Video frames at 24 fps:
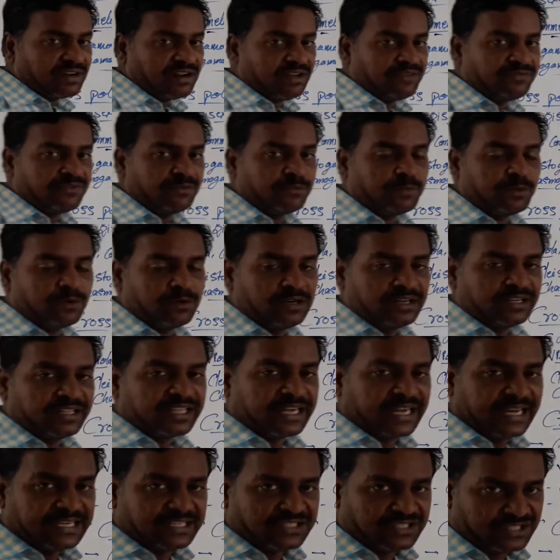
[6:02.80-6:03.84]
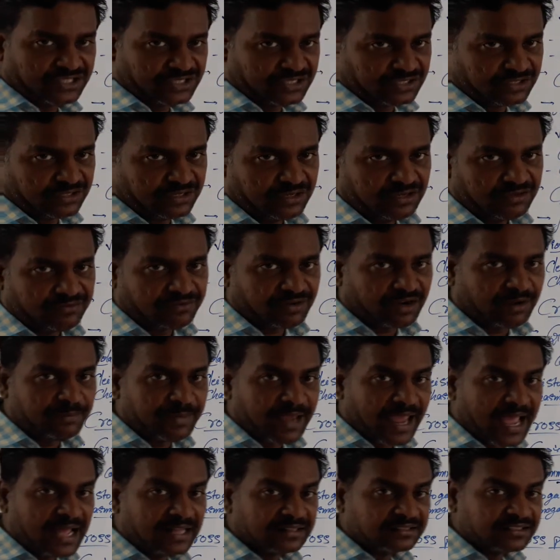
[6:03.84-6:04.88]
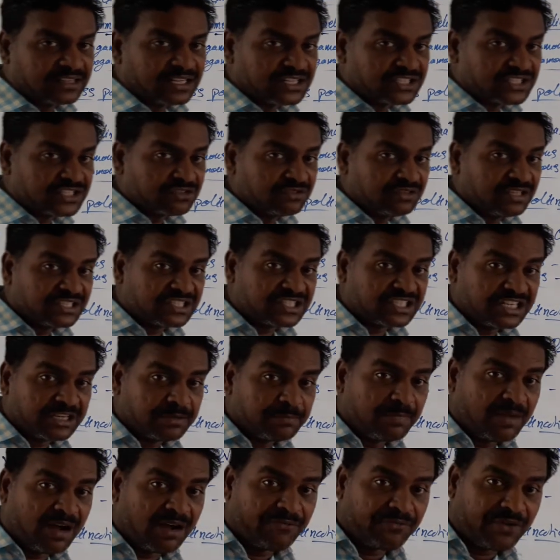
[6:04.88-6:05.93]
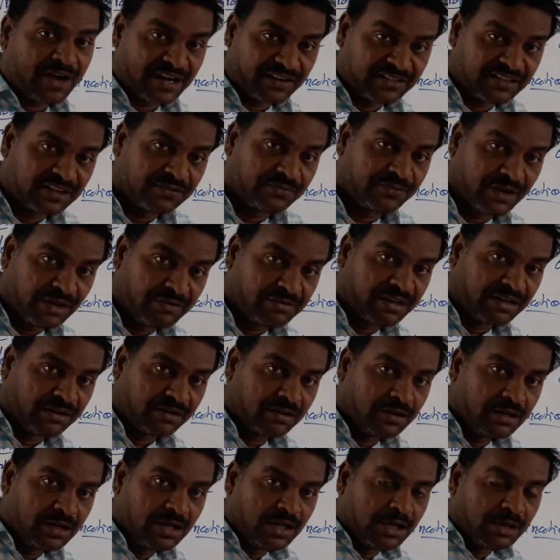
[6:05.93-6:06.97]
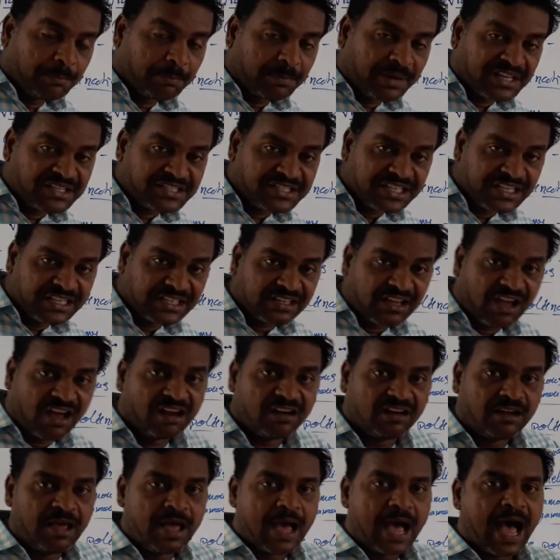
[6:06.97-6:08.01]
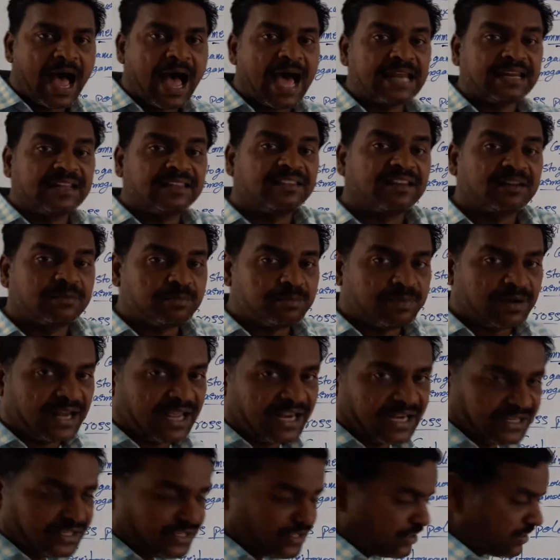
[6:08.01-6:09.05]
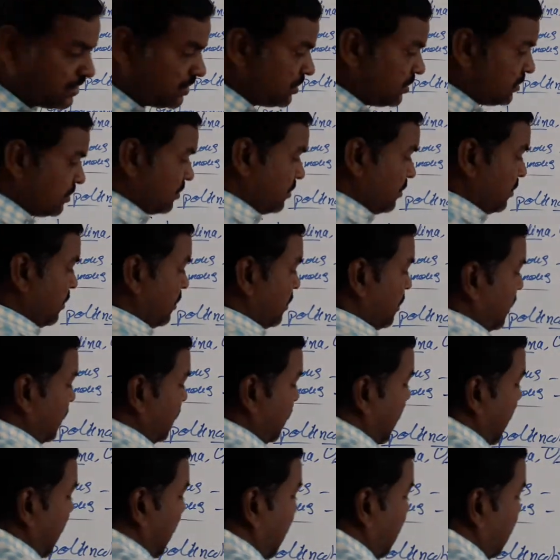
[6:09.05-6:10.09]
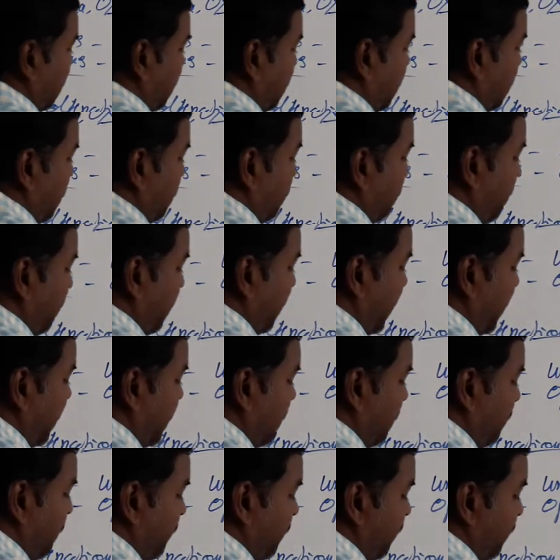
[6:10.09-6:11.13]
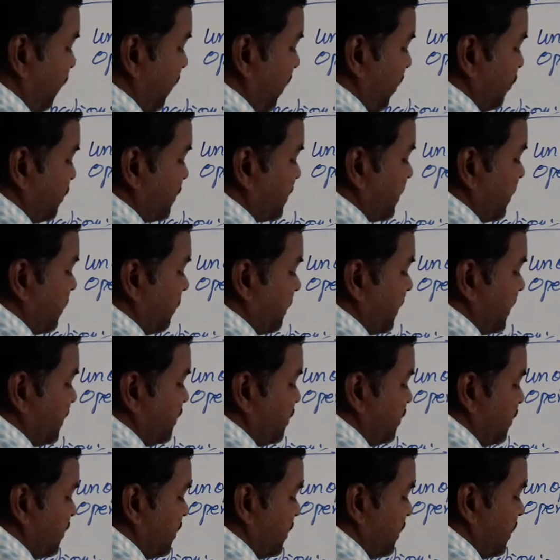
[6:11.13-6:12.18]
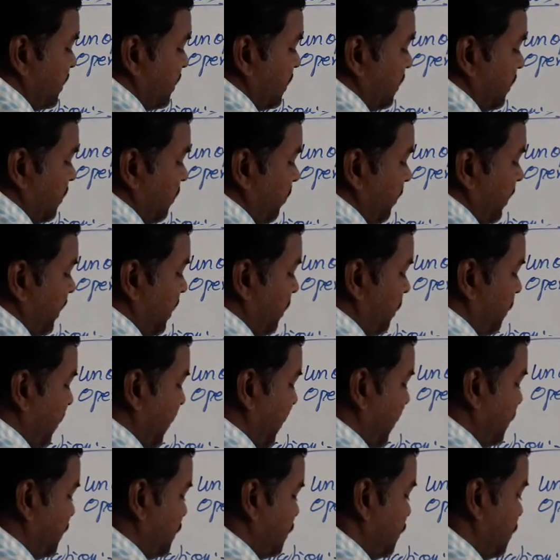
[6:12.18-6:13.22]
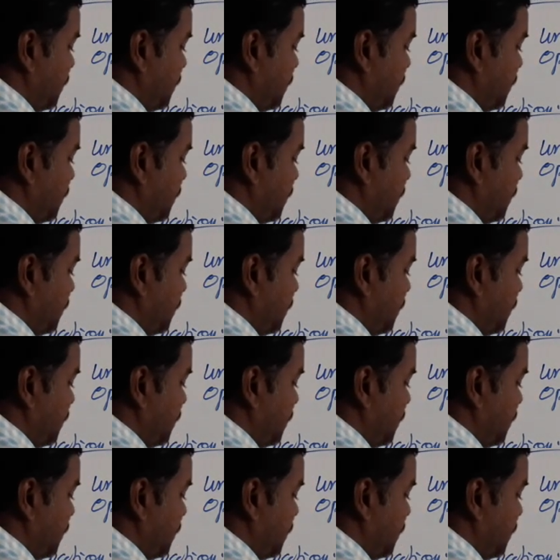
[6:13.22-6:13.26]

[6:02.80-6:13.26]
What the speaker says: of whole grains from anthers to the stigma of another flower present on another plant. Here male flowers are present in a male plant